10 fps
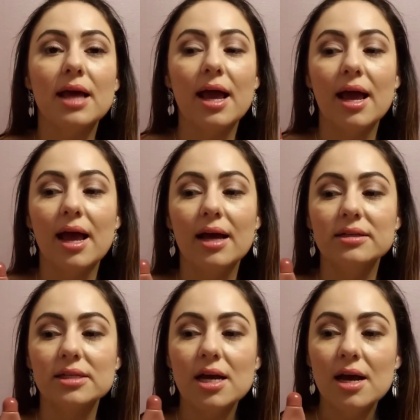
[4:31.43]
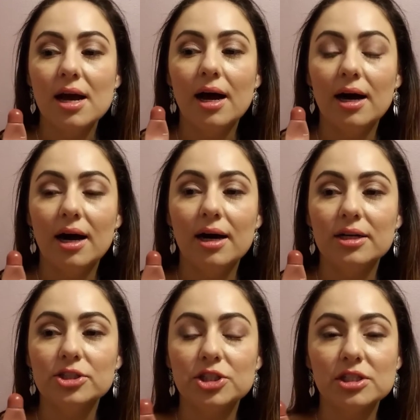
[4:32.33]
And
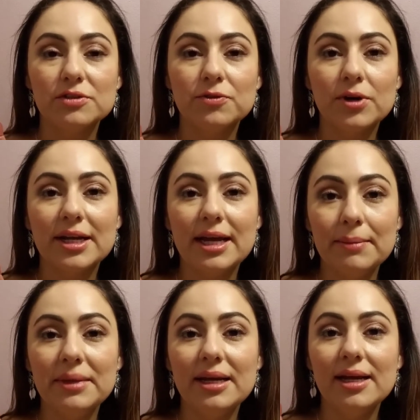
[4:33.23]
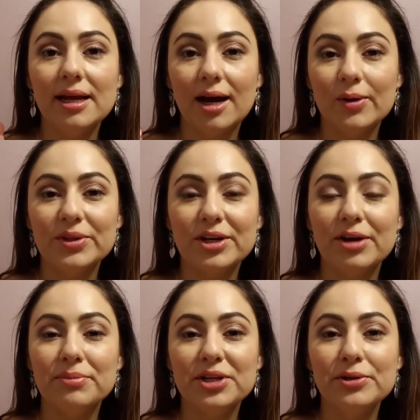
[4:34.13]
just for Kimmy out there,
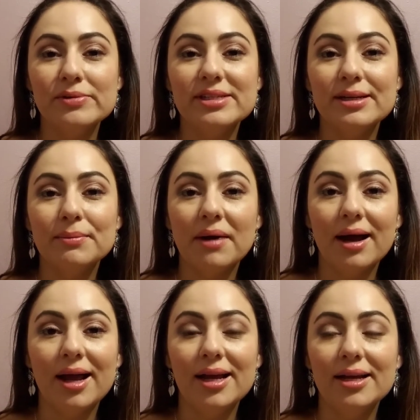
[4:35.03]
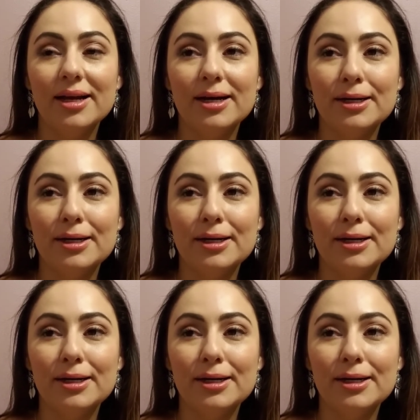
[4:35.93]
I've been using my